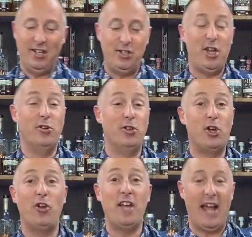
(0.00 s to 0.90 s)
So,
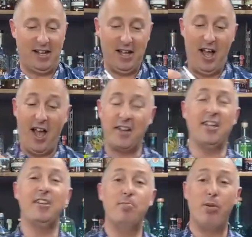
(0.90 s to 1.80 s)
cognac,
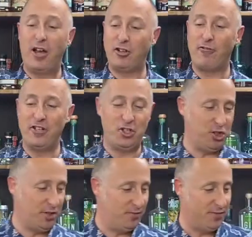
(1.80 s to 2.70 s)
honey, blood
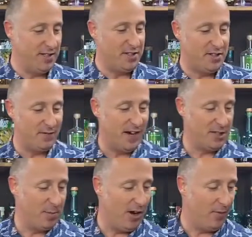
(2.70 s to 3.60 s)
orange. This is the
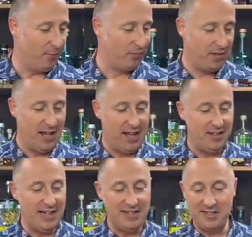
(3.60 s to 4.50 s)
first part.
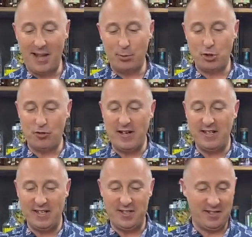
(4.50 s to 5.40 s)
Need to double
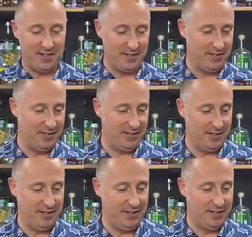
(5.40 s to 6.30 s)
strain this
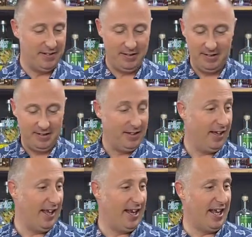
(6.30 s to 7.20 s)

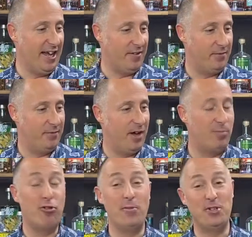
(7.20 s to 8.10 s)
in here.
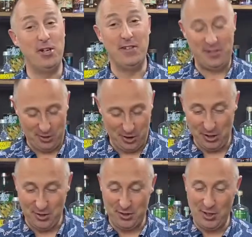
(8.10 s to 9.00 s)
I promise you, this is
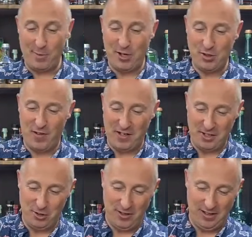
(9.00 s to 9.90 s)
just so much fun,
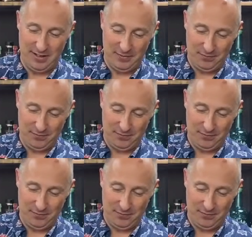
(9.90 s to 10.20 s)
this drink.